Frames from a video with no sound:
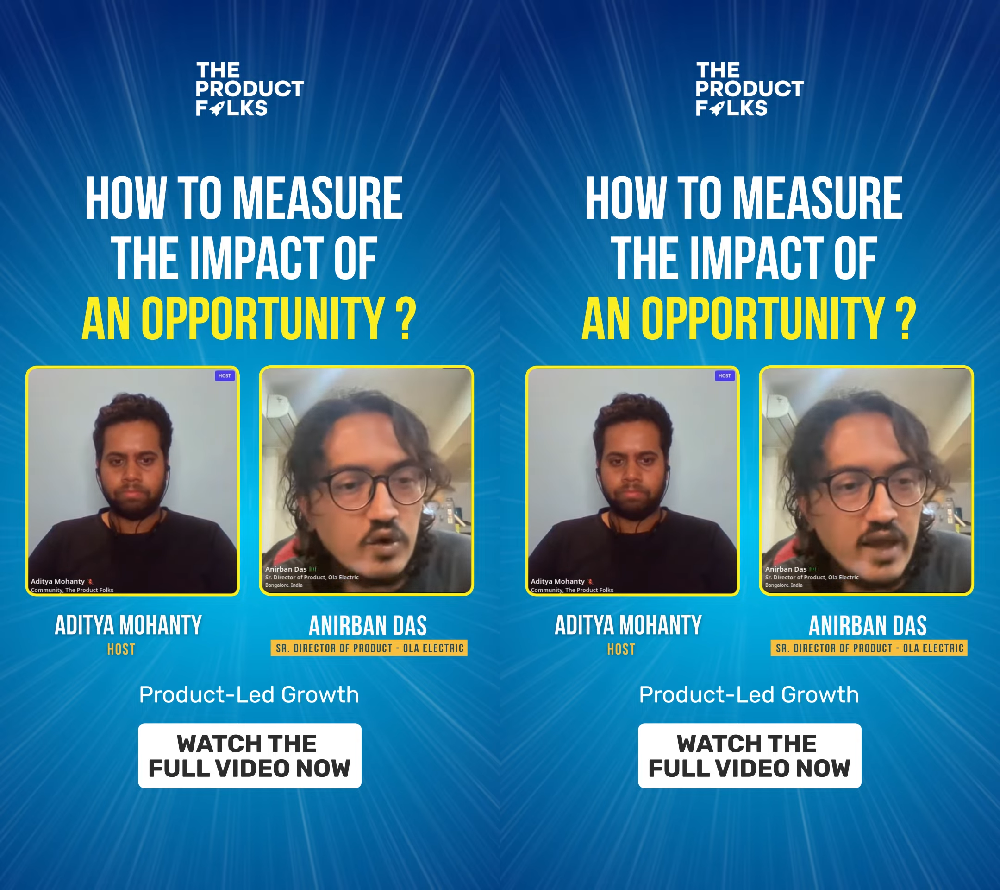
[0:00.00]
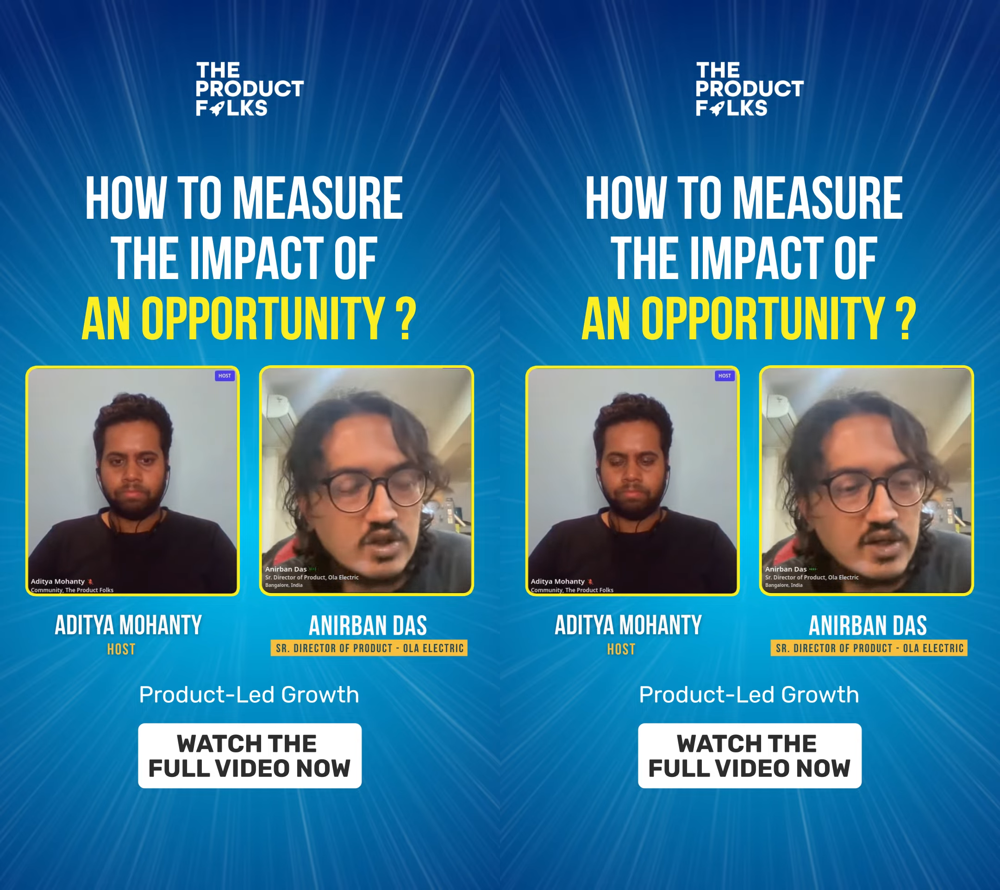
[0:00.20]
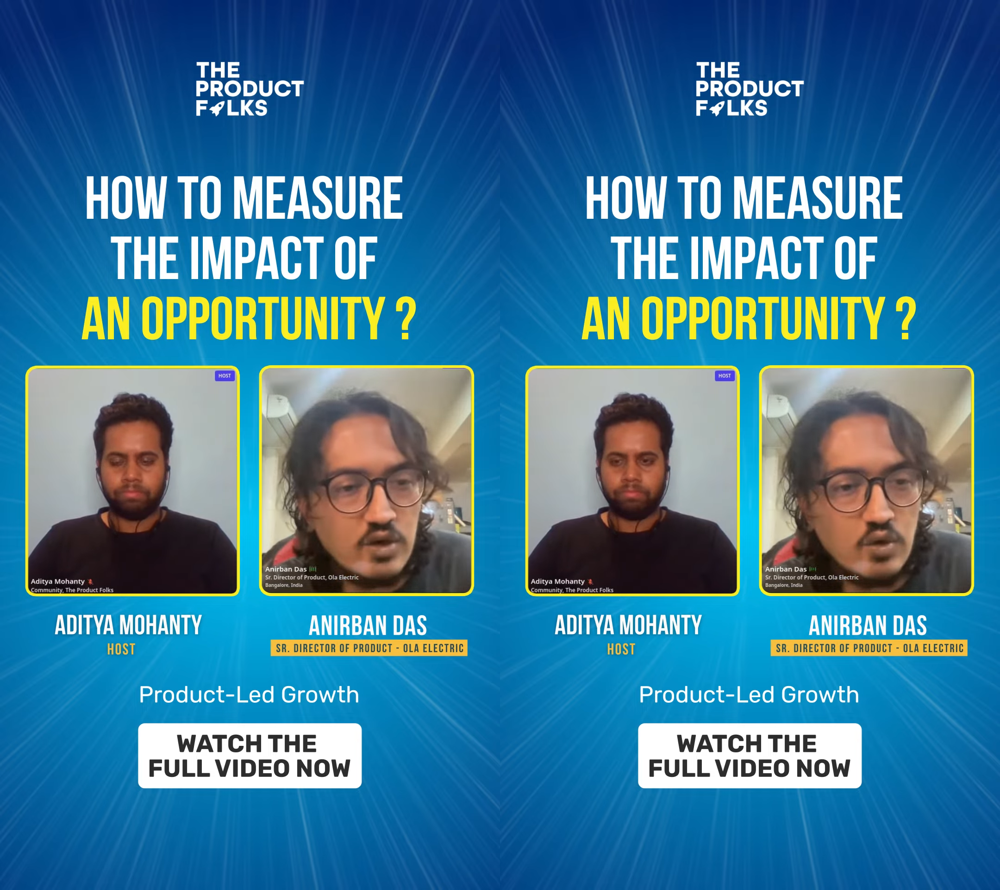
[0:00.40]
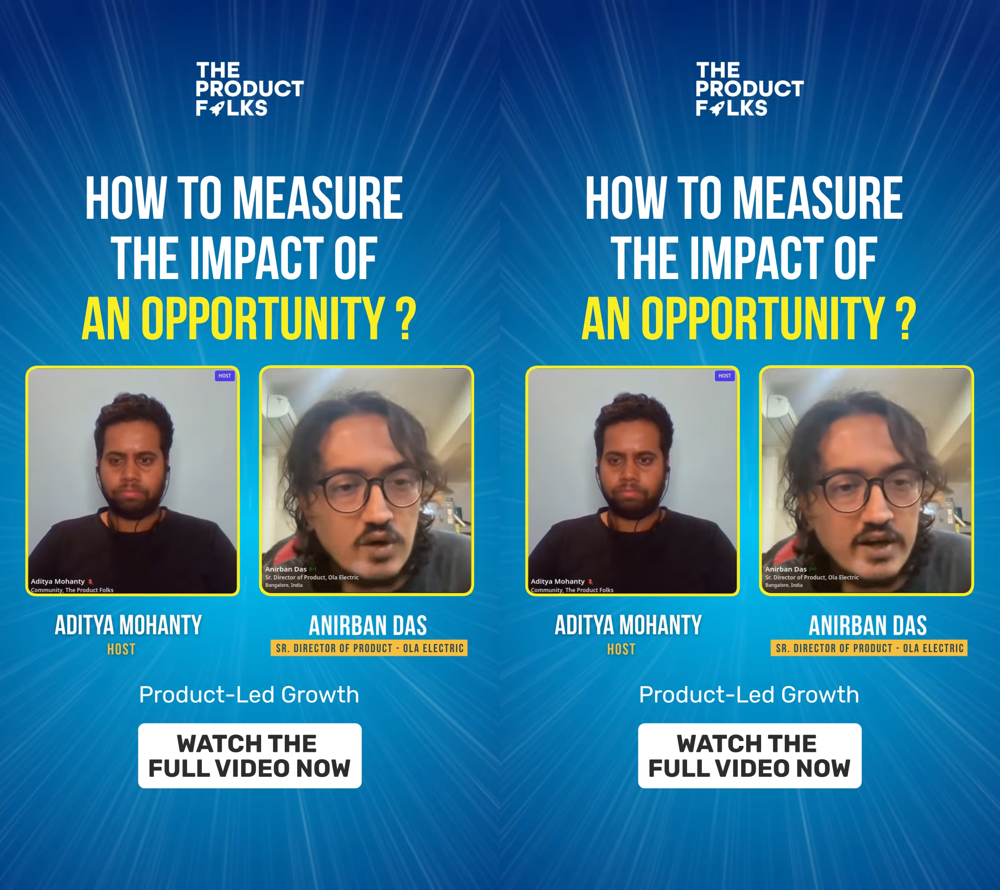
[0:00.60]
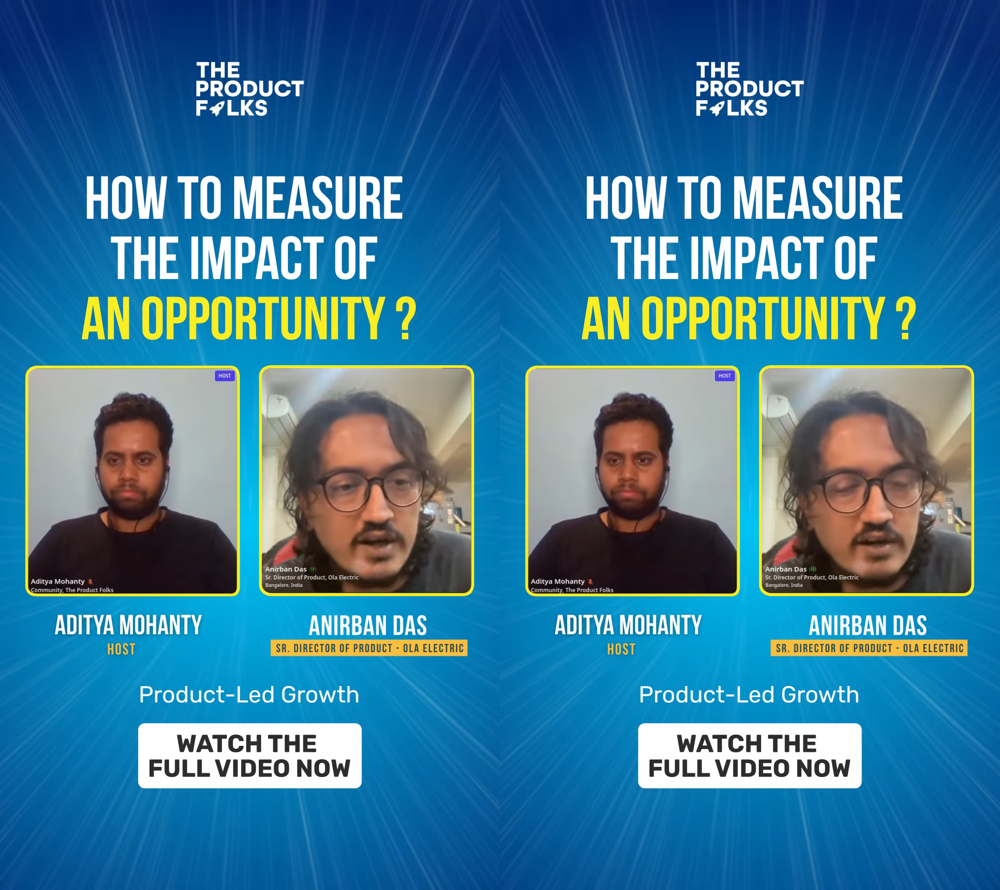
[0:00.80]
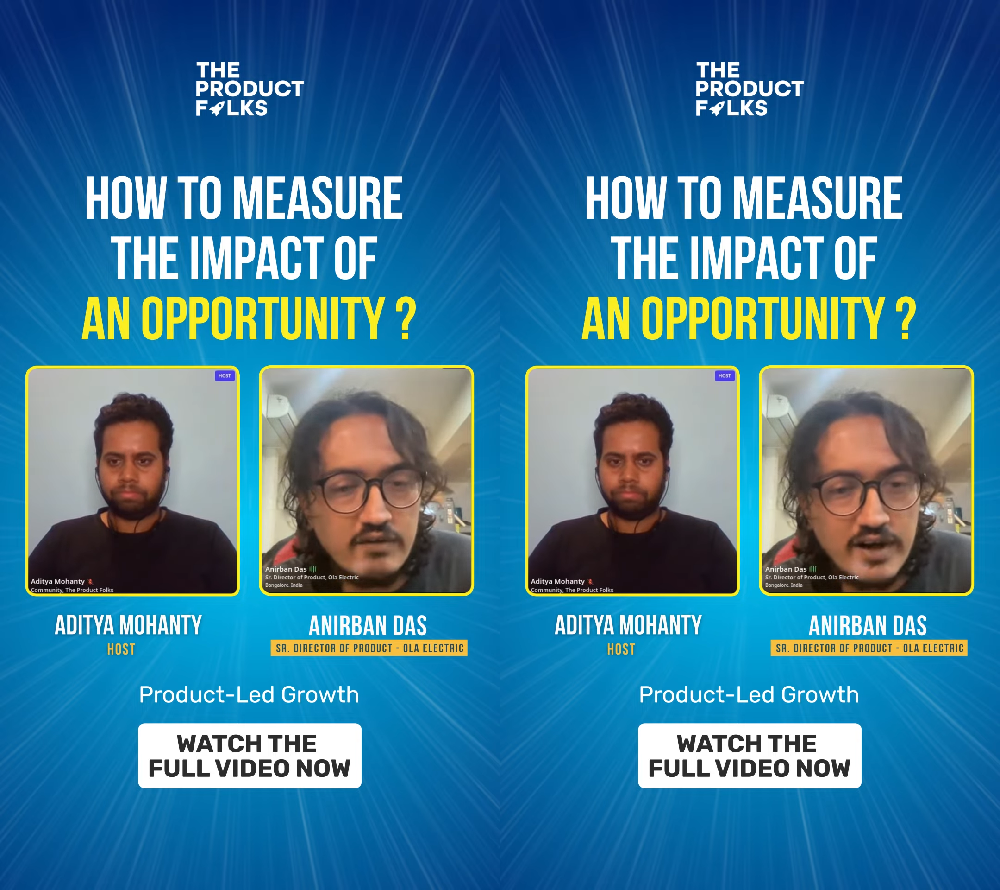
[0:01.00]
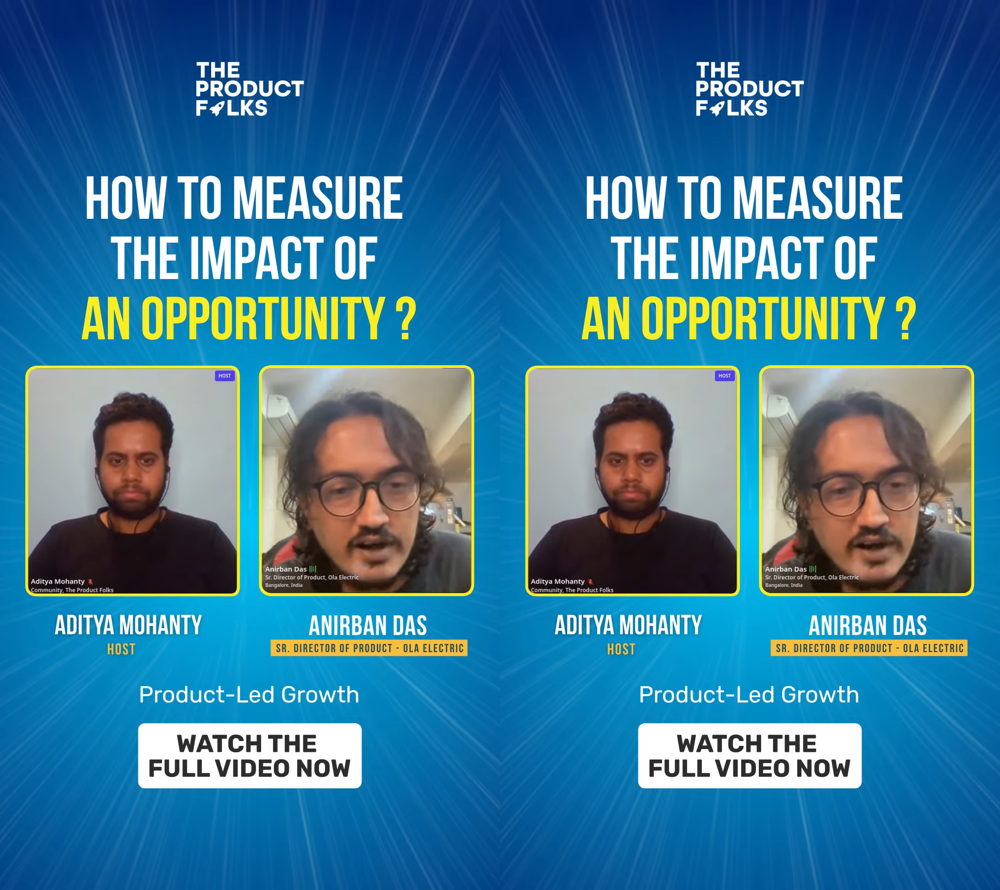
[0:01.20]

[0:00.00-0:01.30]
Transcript: you could actually go ahead and